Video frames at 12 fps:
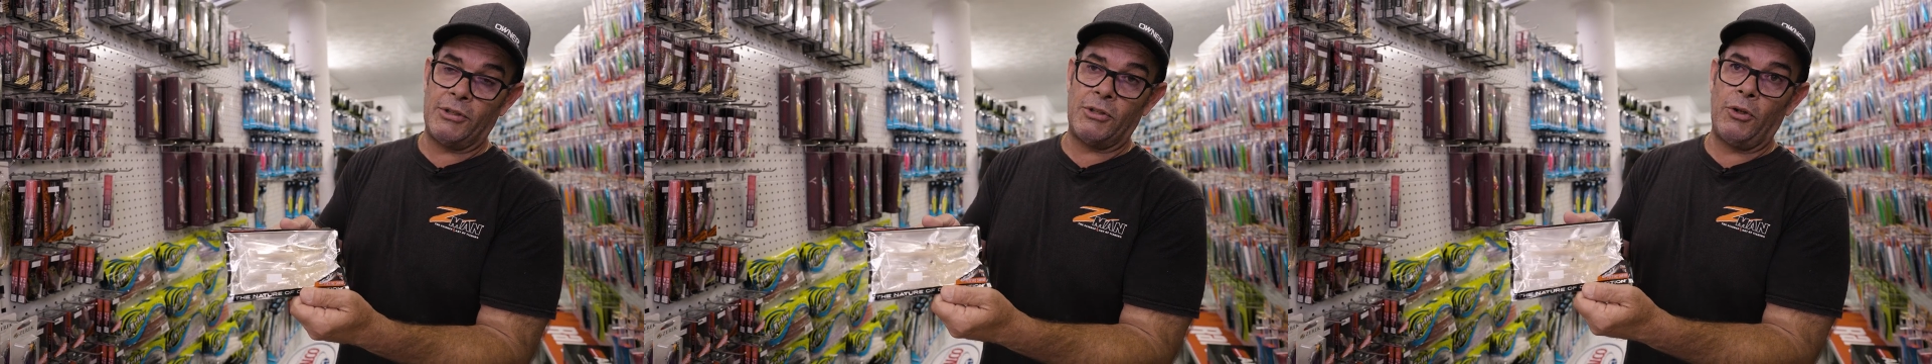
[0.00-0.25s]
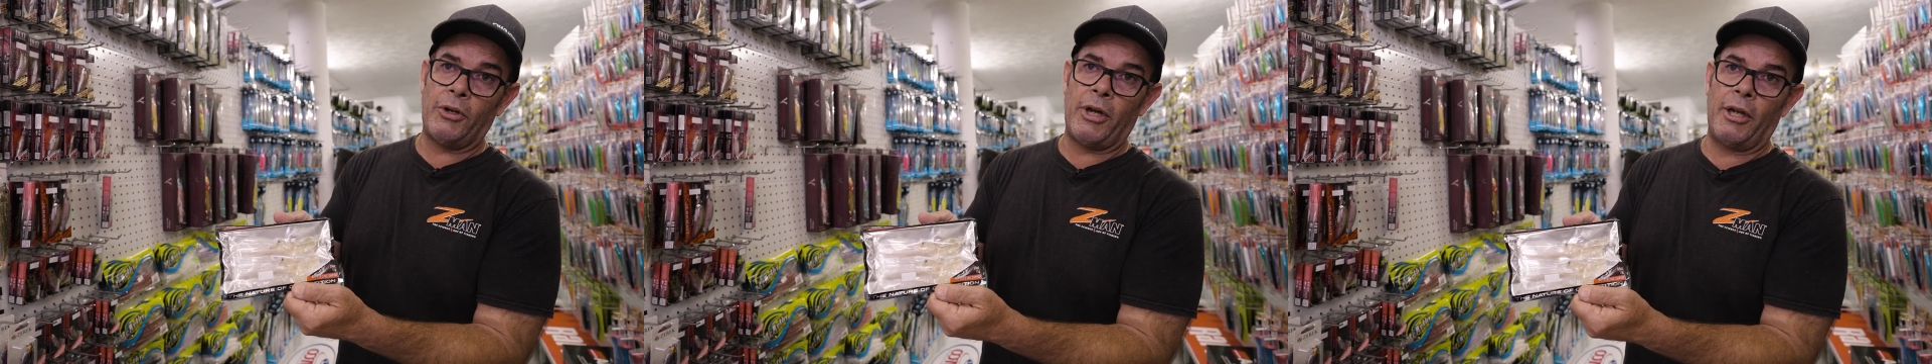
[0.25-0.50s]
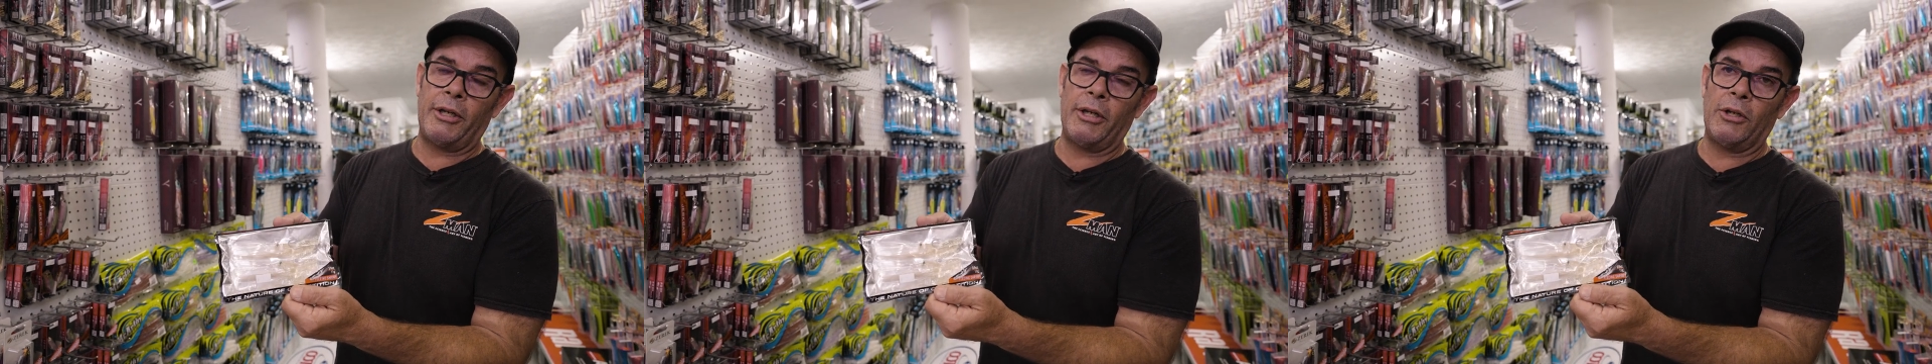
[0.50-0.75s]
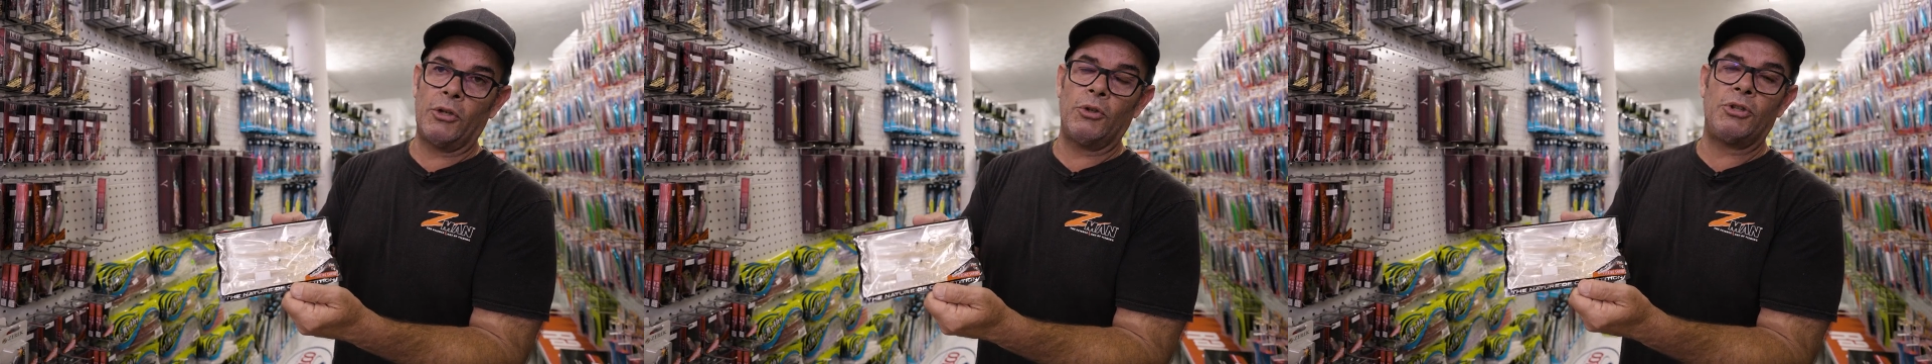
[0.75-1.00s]
is not only
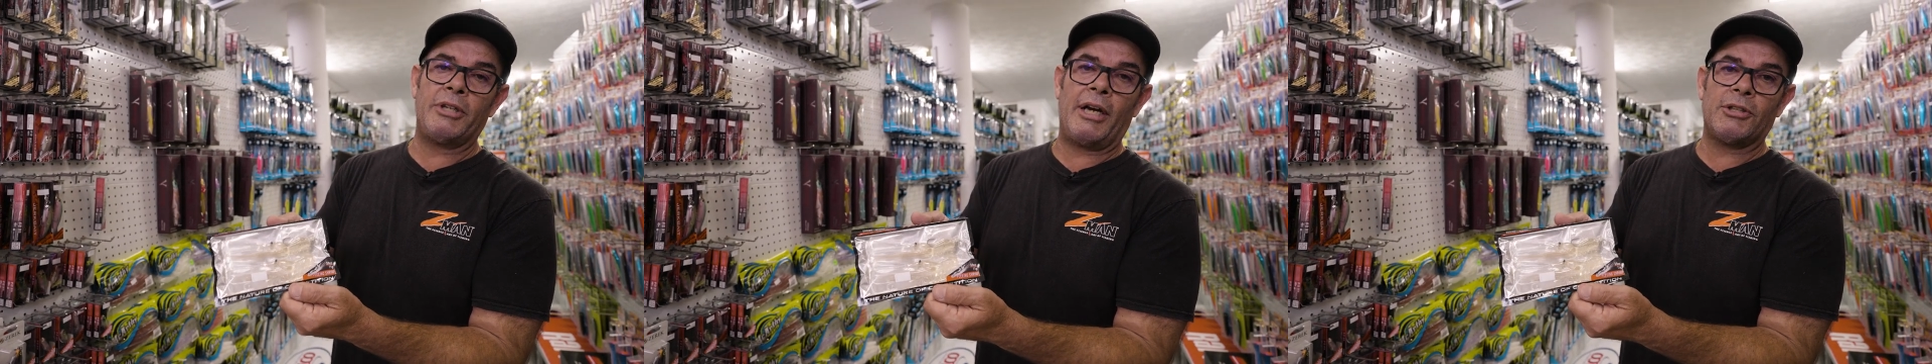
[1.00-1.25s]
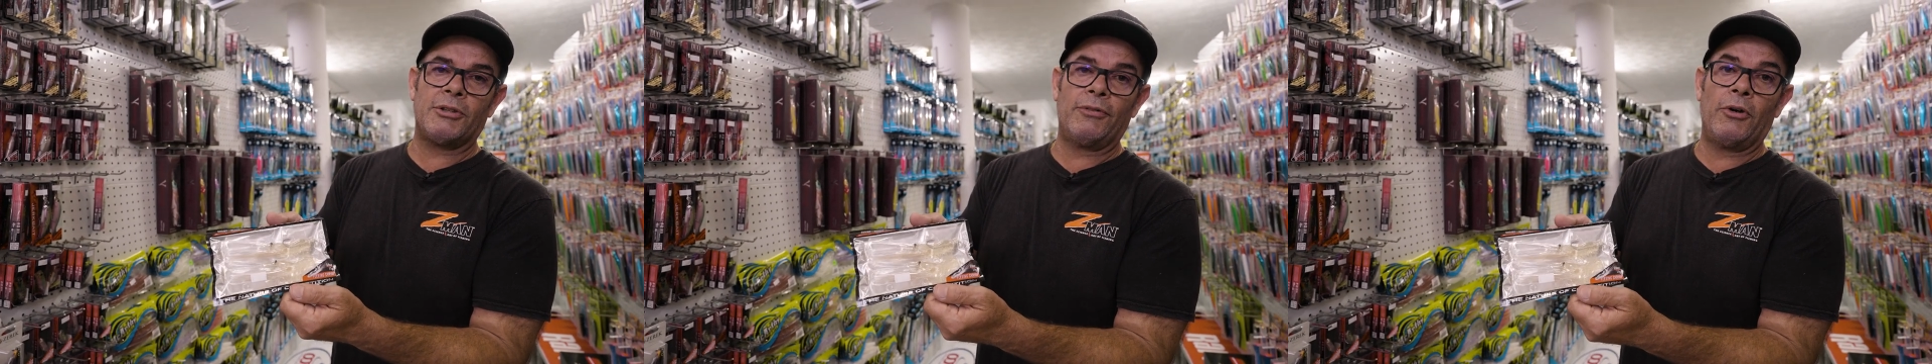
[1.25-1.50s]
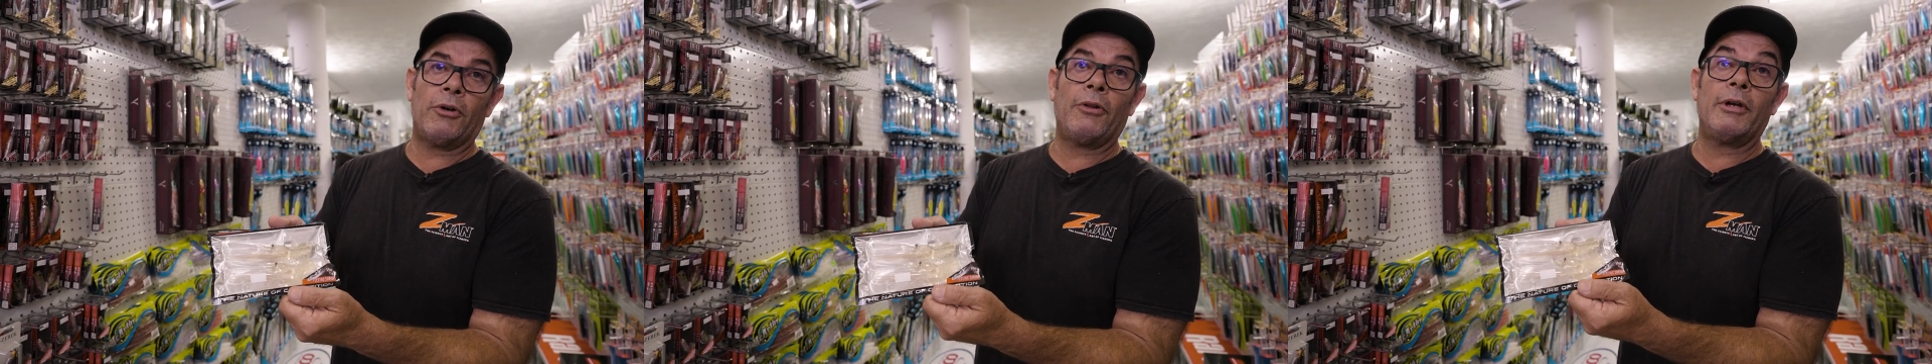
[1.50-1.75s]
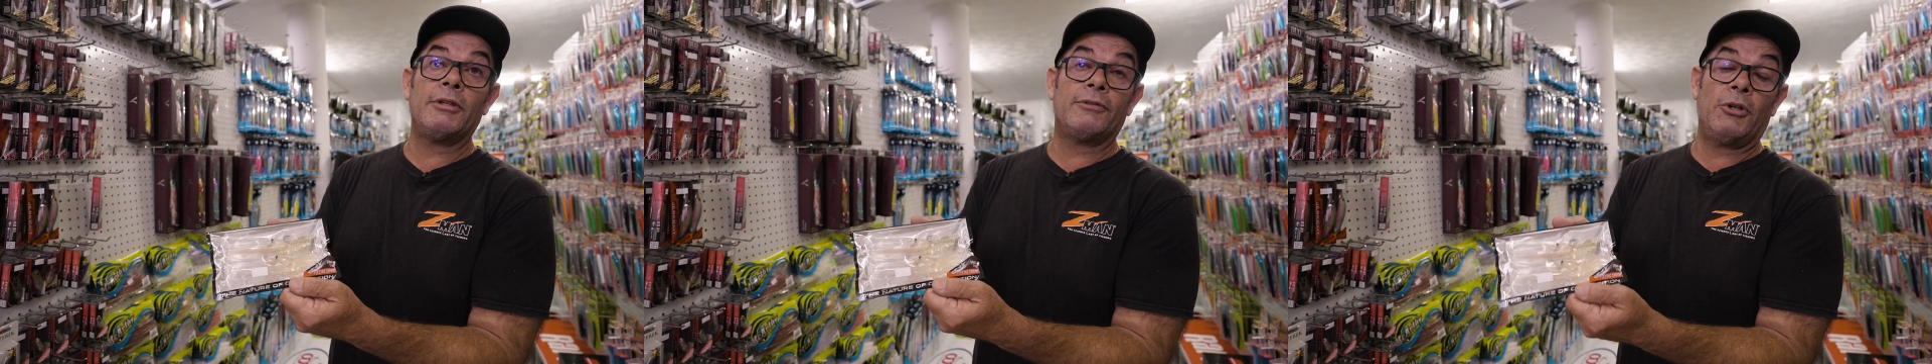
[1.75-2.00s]
good jacks I've got on these,